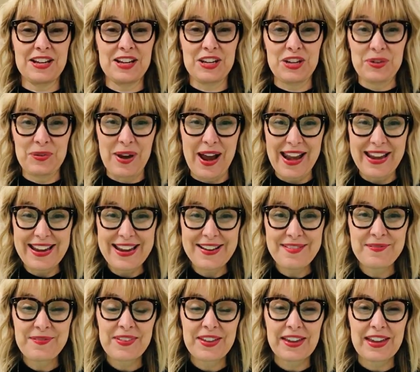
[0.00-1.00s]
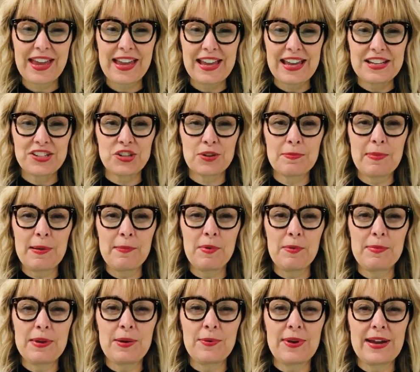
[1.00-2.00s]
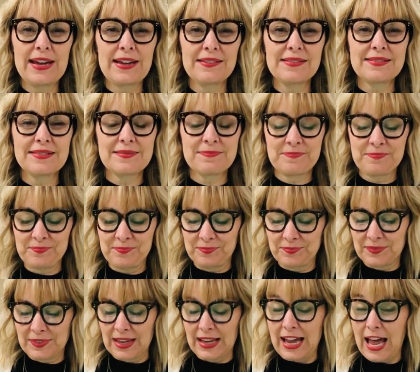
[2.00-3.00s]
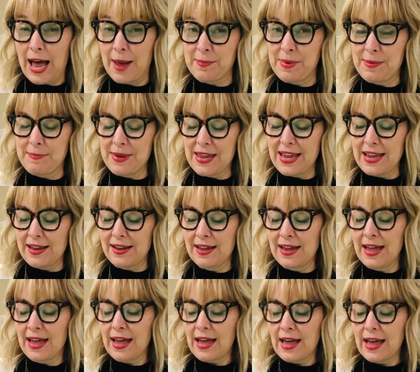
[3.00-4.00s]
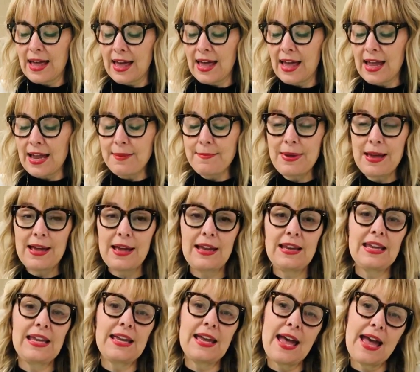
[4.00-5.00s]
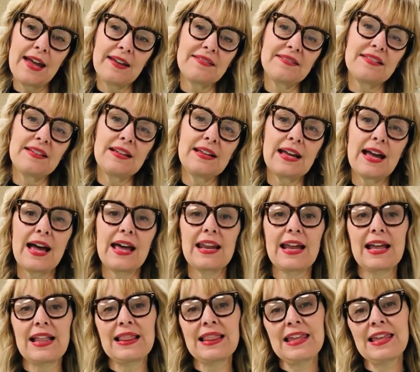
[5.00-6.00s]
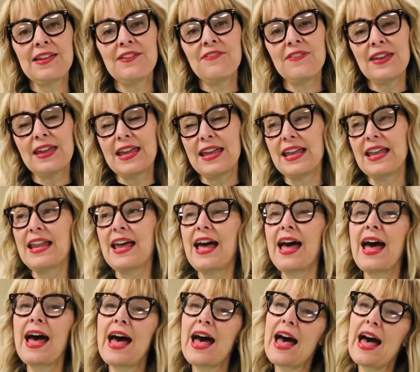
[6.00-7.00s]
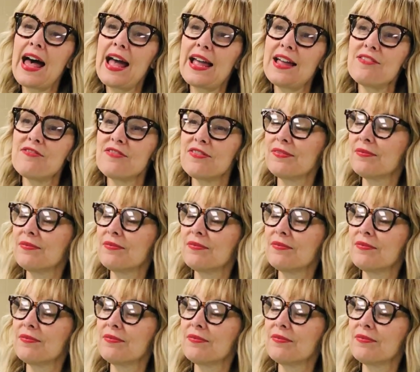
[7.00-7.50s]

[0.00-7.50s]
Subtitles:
You ready? Okay, get your bumblebee wings. Copy me. I'm honey hexagon. I live in a hive.